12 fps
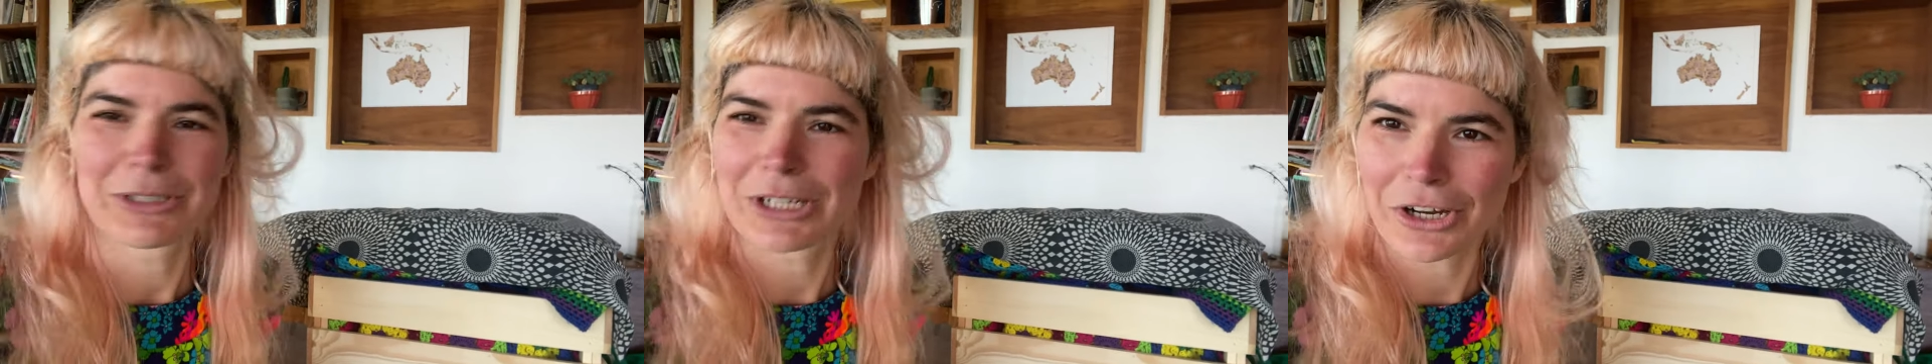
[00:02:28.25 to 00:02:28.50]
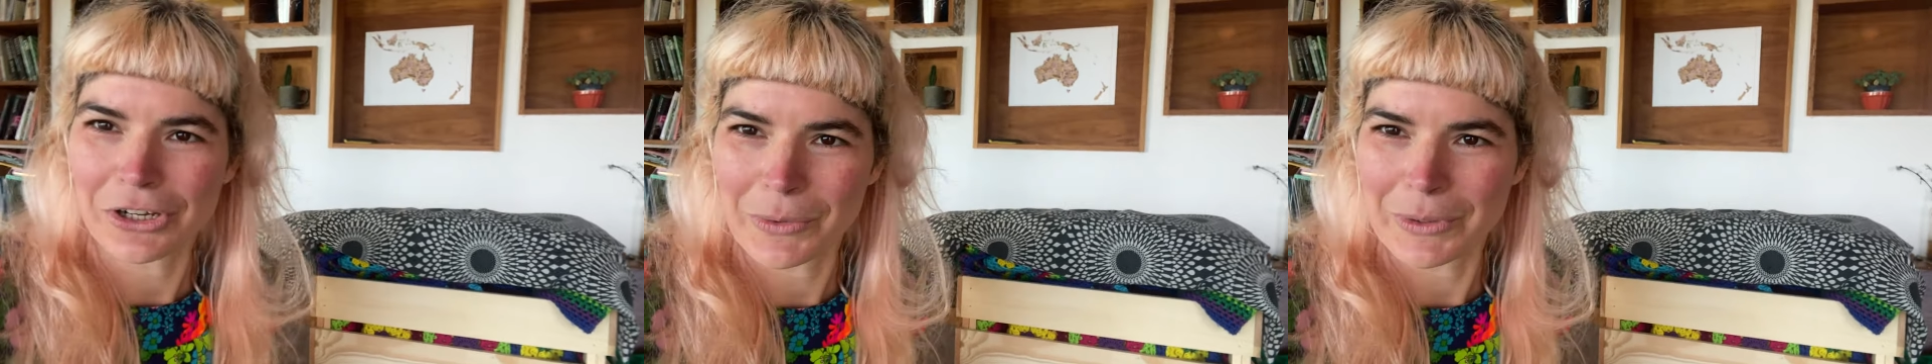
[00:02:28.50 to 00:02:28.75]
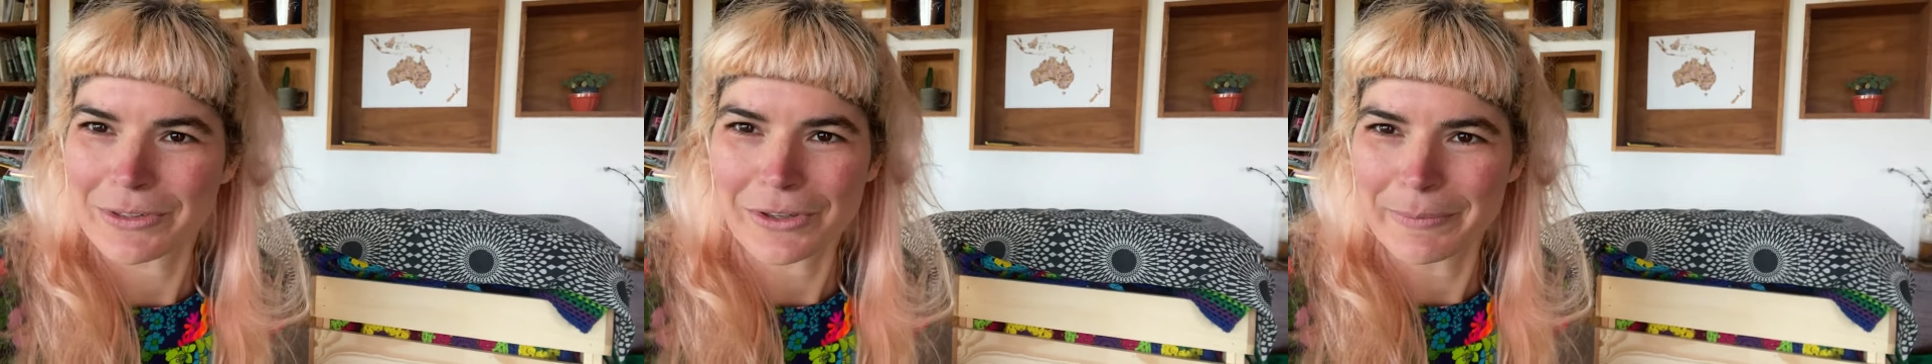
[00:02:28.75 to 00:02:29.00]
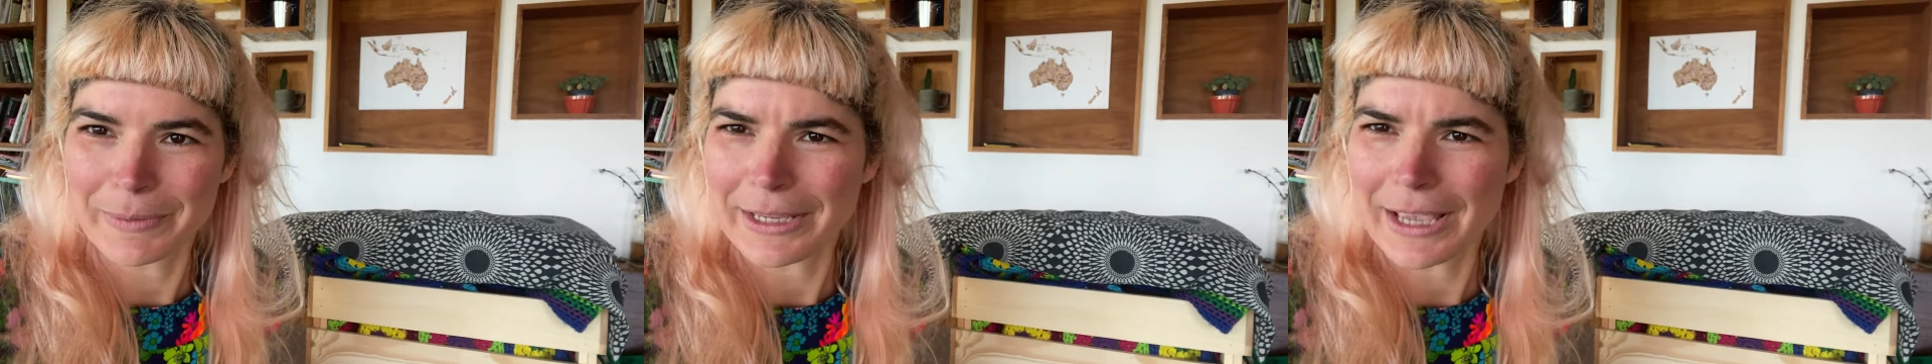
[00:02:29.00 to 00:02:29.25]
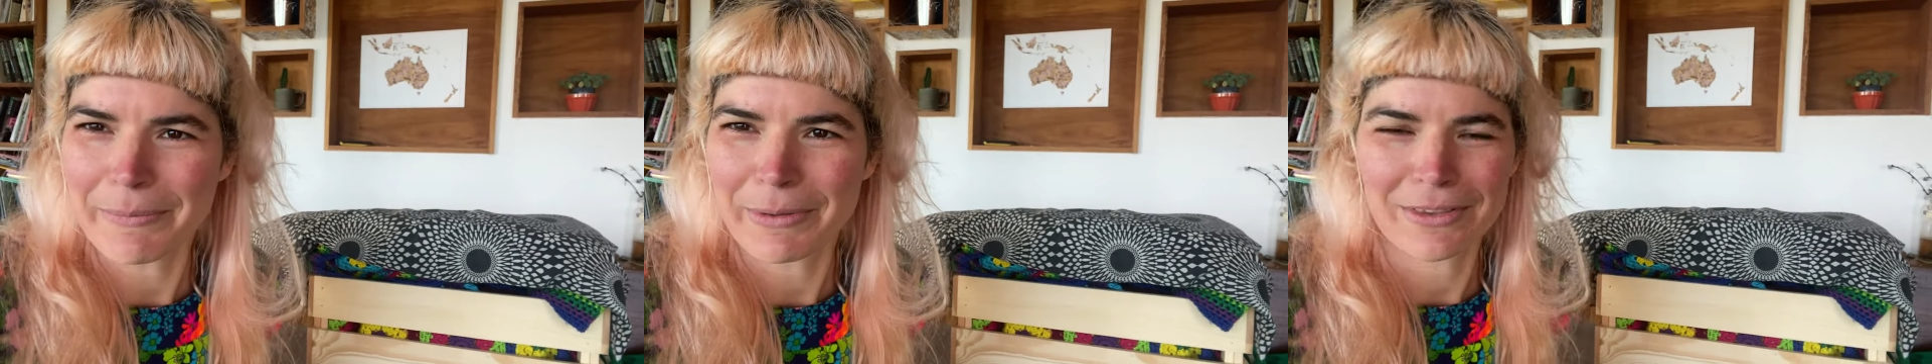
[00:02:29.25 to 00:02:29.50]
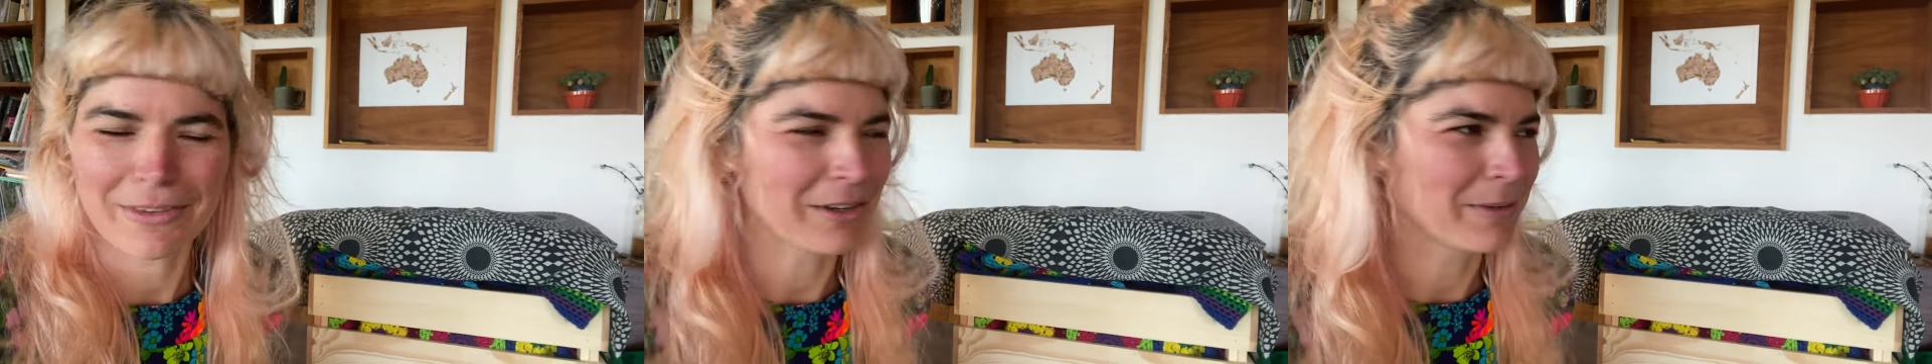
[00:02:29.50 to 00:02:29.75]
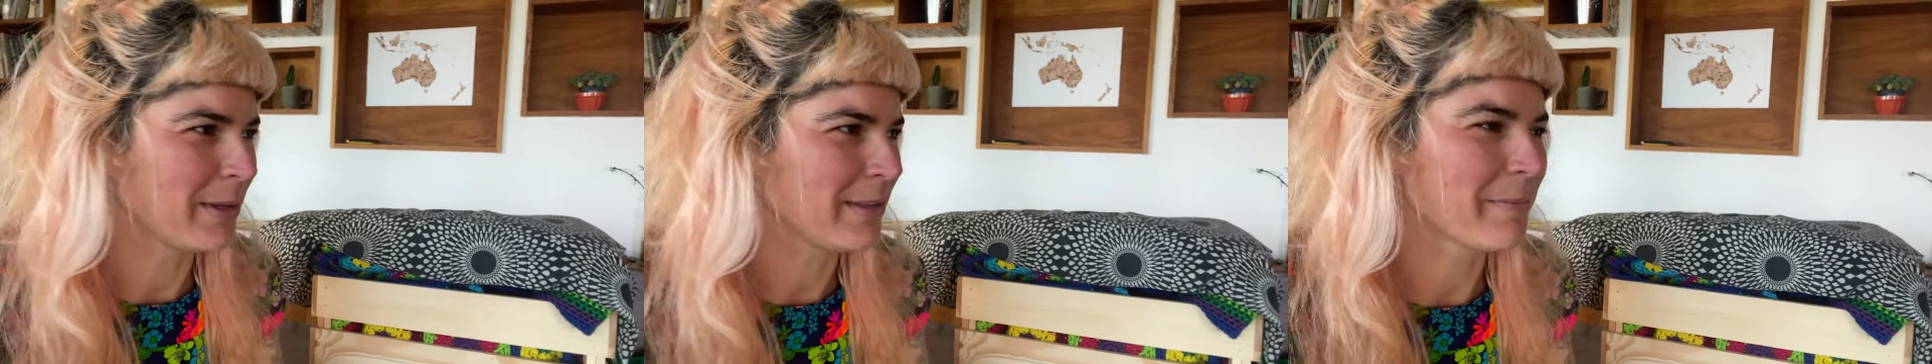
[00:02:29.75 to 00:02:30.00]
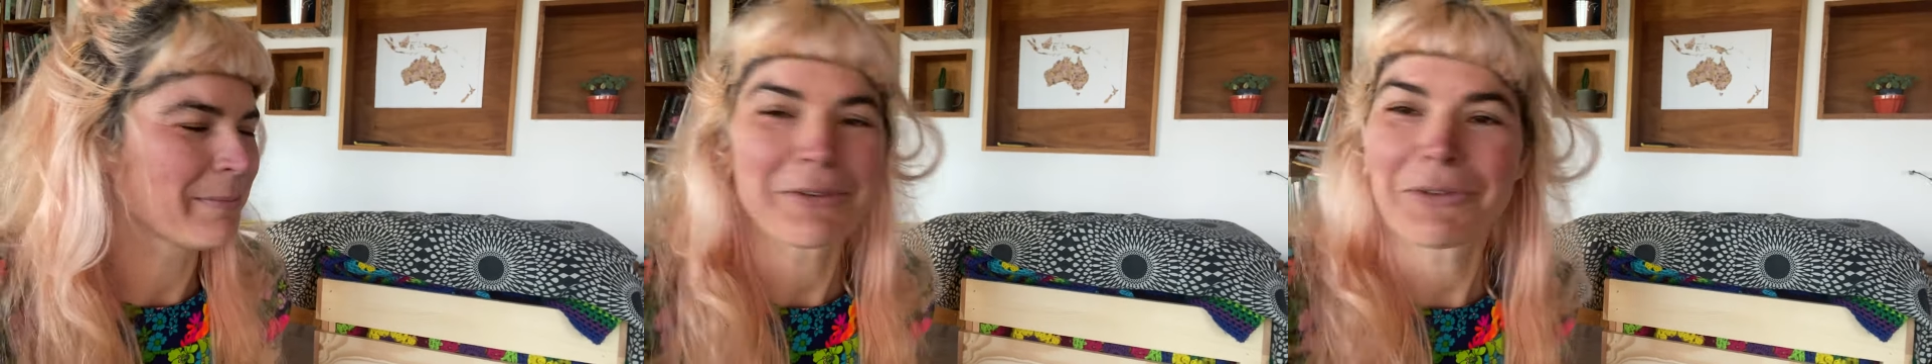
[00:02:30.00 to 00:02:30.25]
which I don't know what it's gonna be yet, but it's gonna be
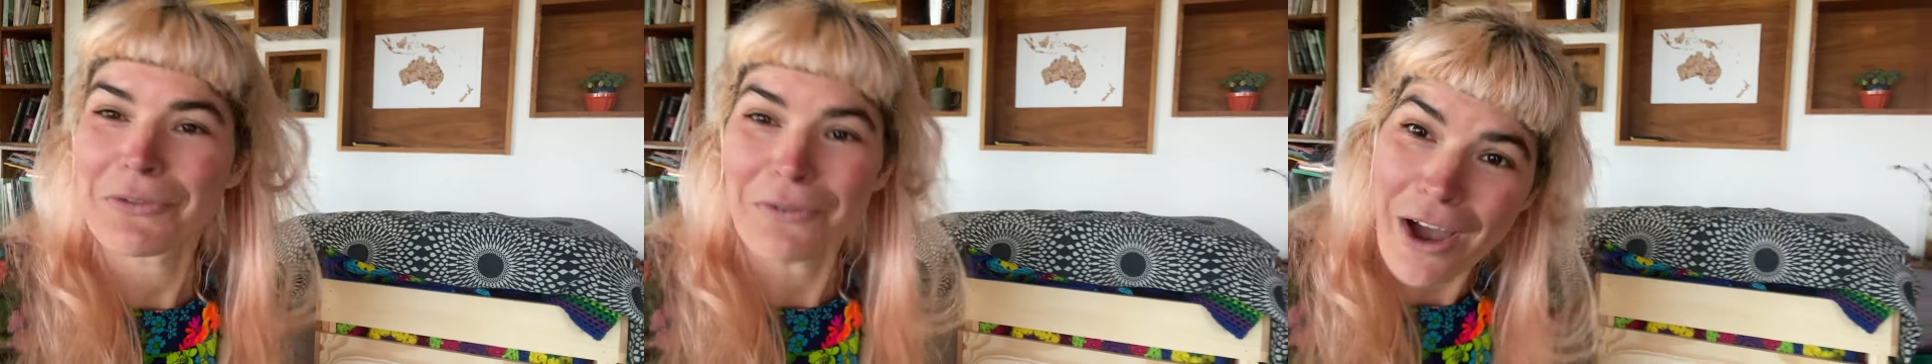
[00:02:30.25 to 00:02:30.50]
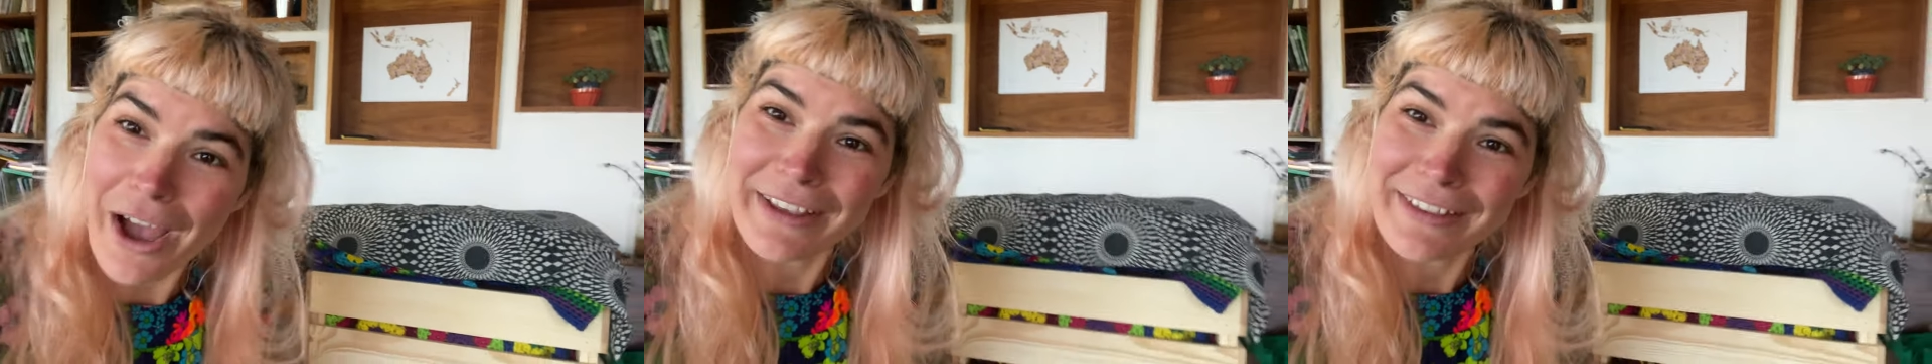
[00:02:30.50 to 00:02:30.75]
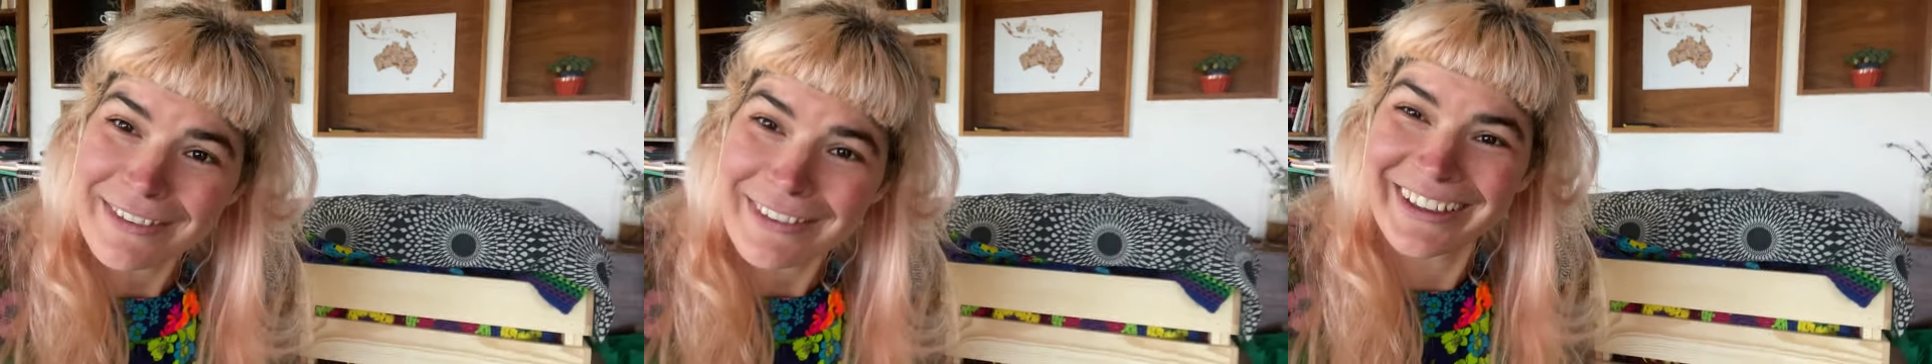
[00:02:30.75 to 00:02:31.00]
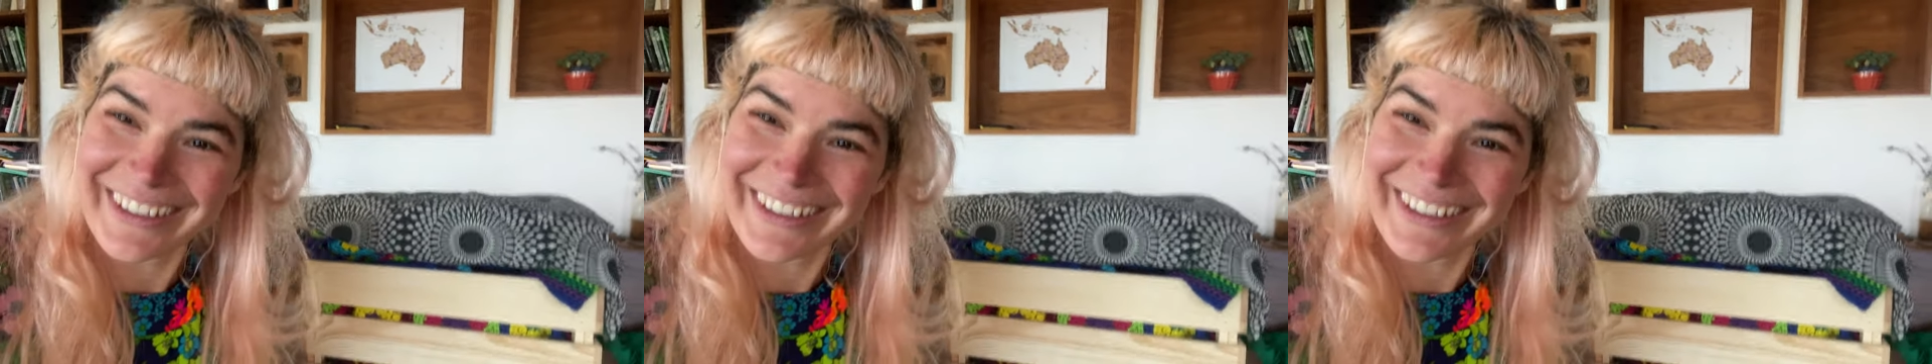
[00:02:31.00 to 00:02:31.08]
something with rice.